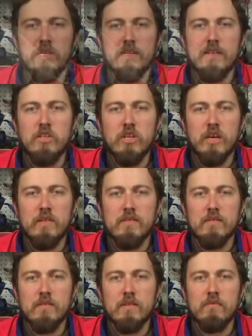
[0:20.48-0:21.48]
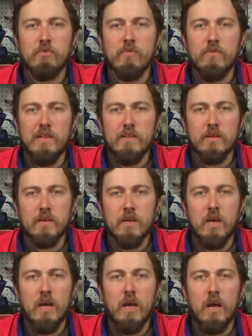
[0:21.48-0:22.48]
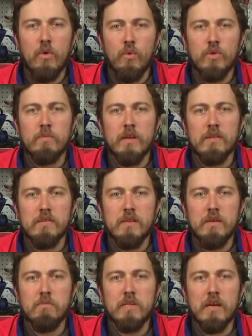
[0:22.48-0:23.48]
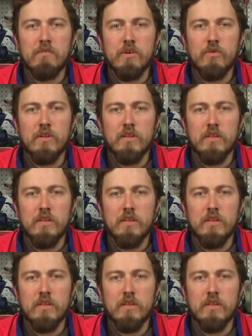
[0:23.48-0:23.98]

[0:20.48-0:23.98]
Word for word: between a power supply filter and a regular extension cord.